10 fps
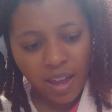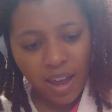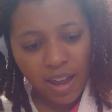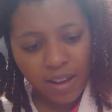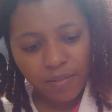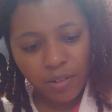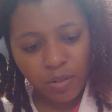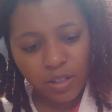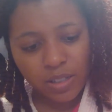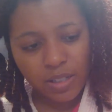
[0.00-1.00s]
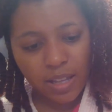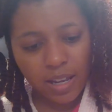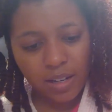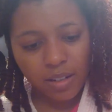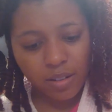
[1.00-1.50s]
I have noticed
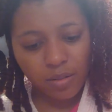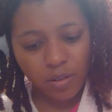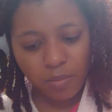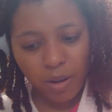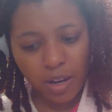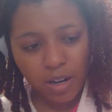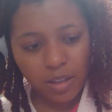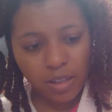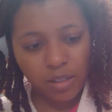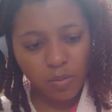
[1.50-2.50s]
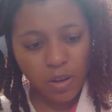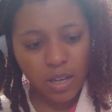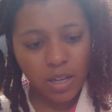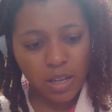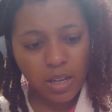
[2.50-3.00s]
that doing my hair this
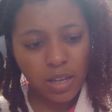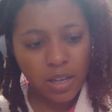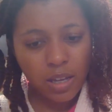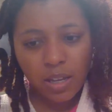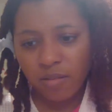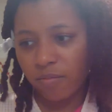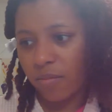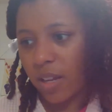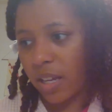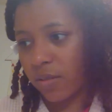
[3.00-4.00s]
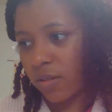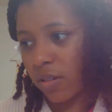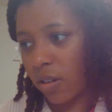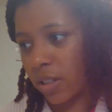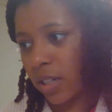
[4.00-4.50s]
way has
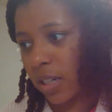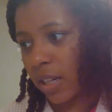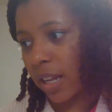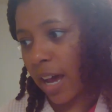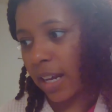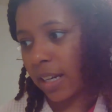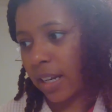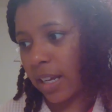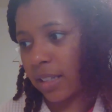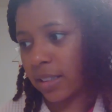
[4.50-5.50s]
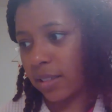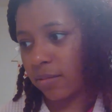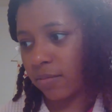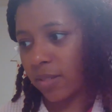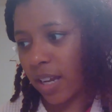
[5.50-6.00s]
resulted in a lot less
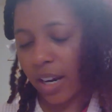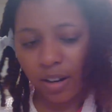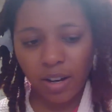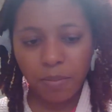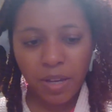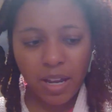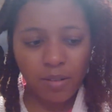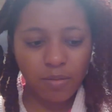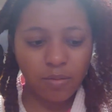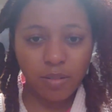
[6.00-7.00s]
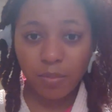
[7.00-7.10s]
hair coming out.